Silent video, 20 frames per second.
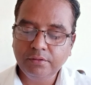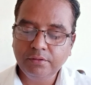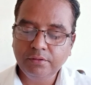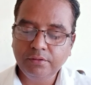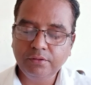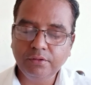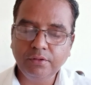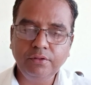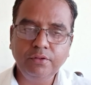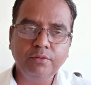
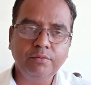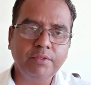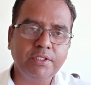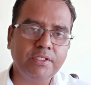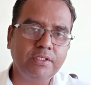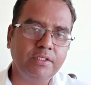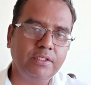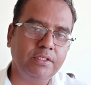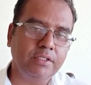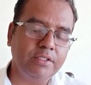So you
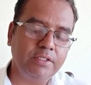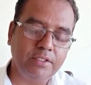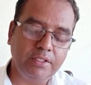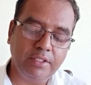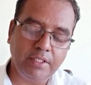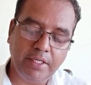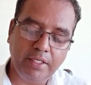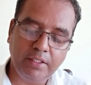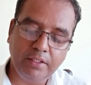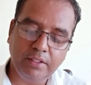must
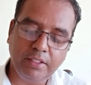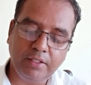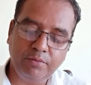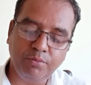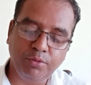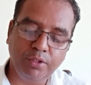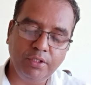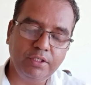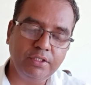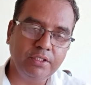understand that
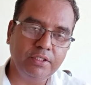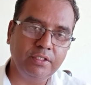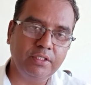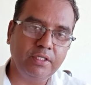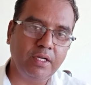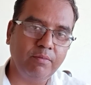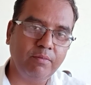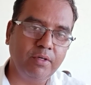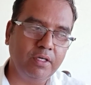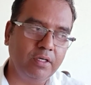poetic
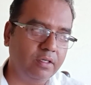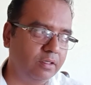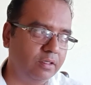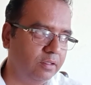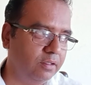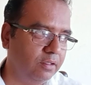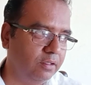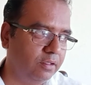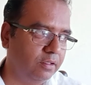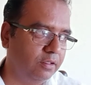
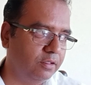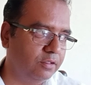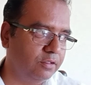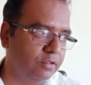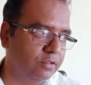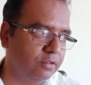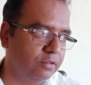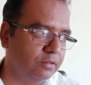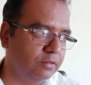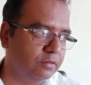drama
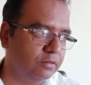is